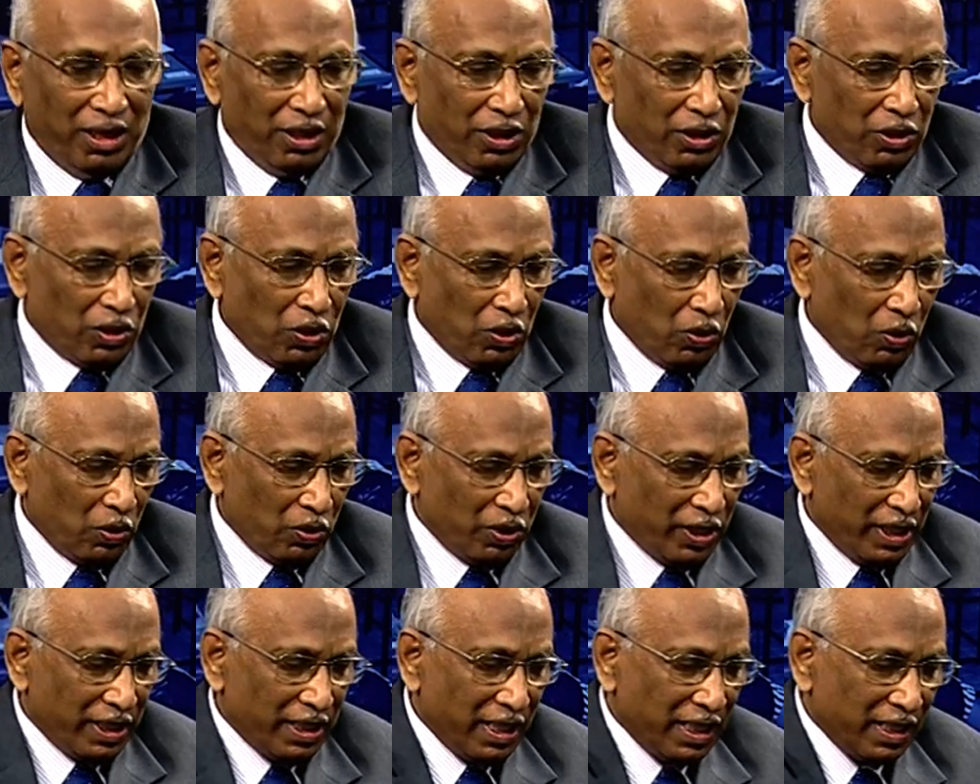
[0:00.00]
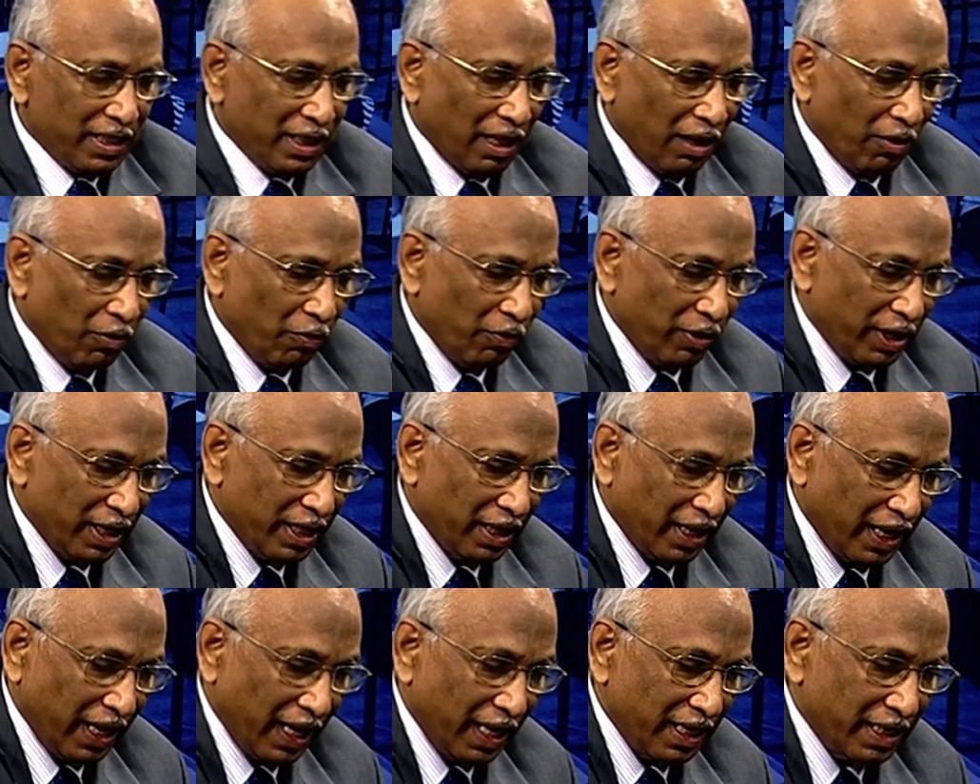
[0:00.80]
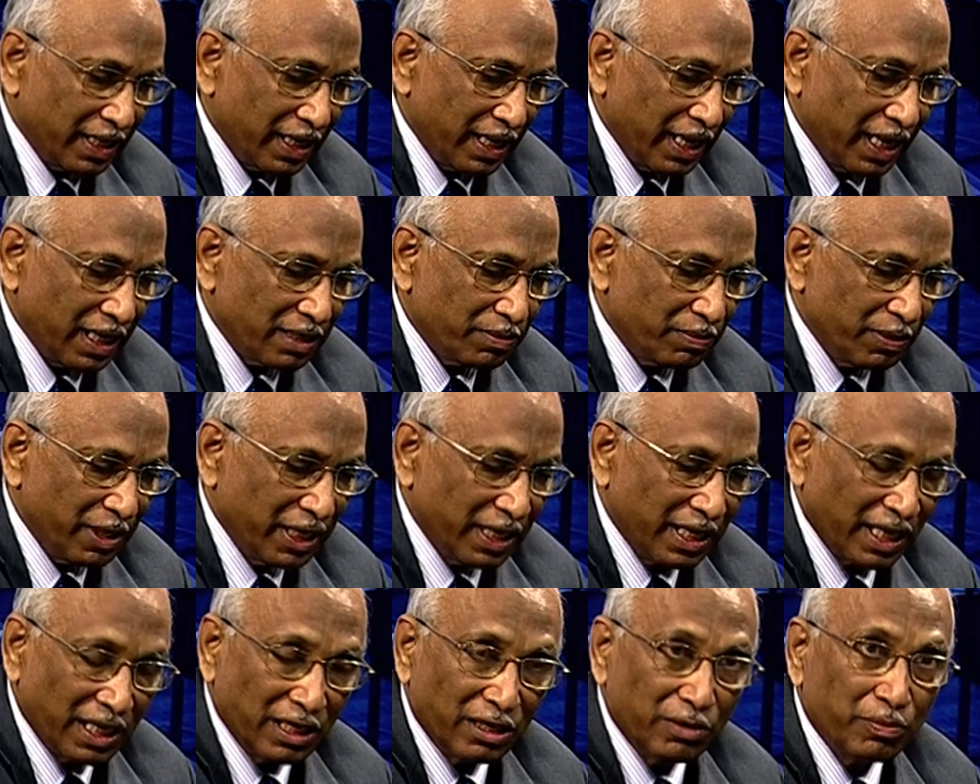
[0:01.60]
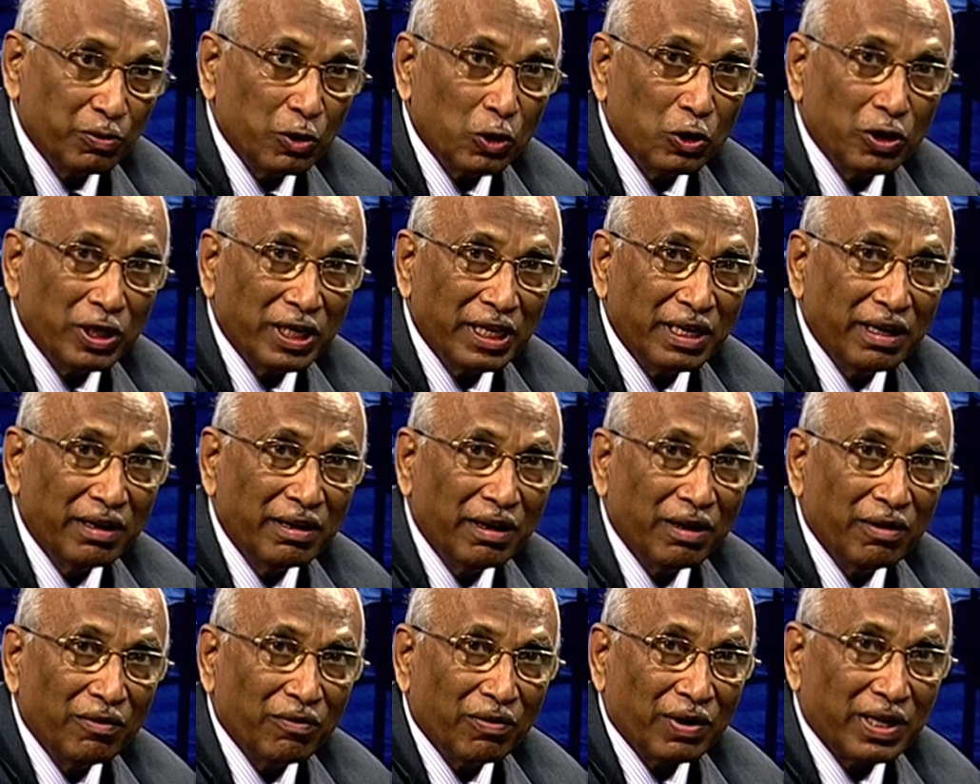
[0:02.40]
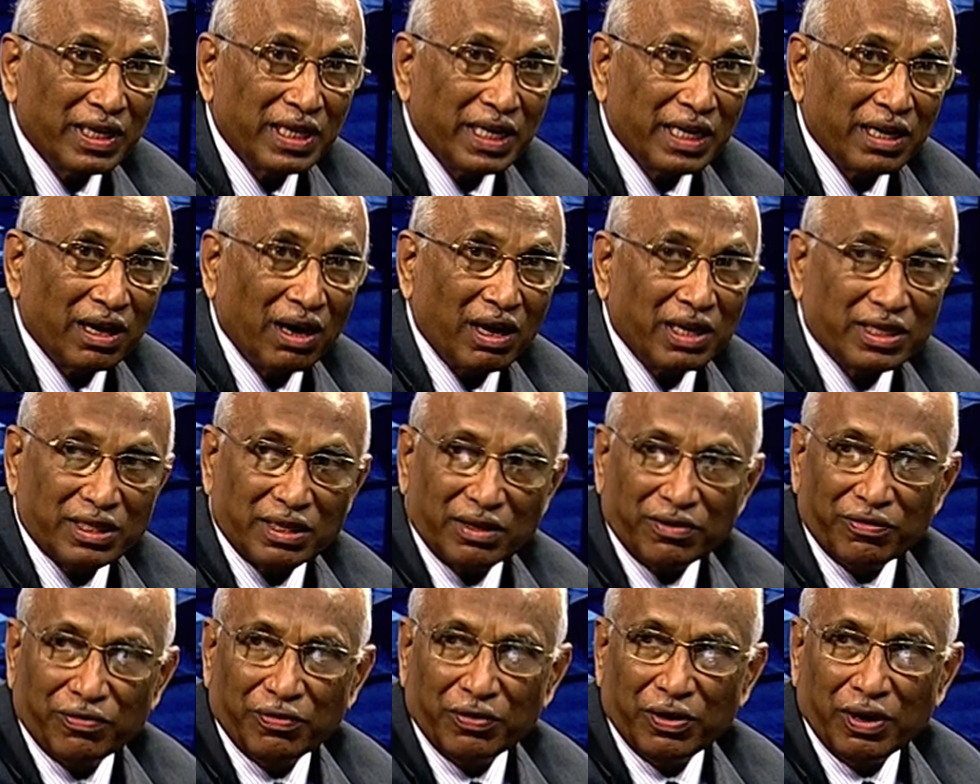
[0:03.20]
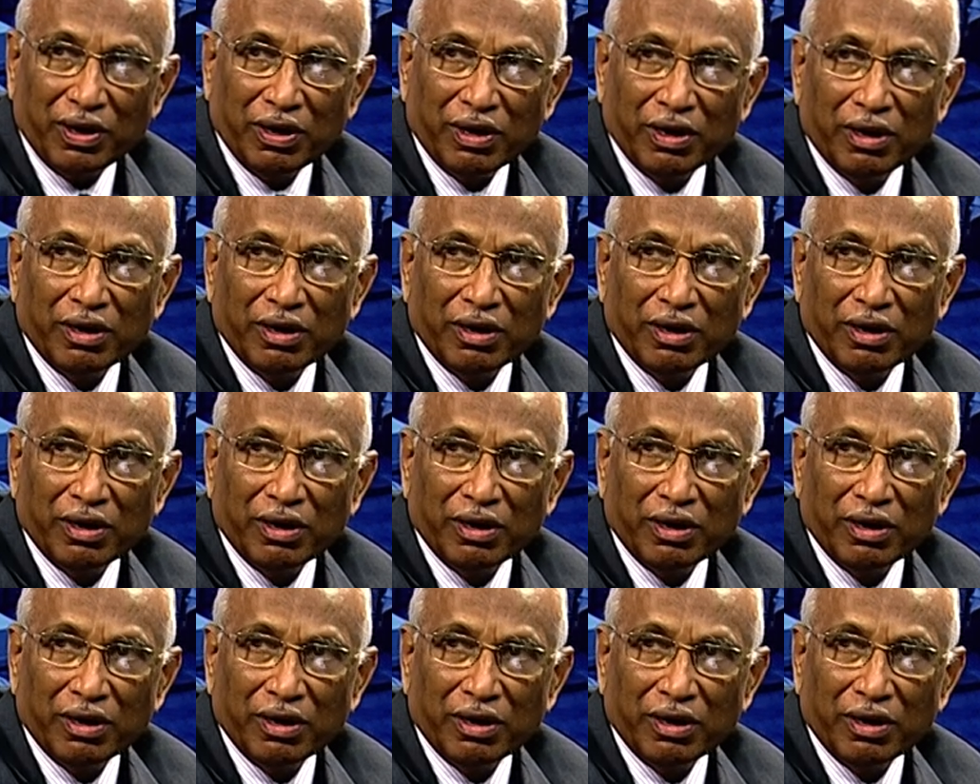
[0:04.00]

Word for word: So this is how Veda IIT has been contributing for the cause of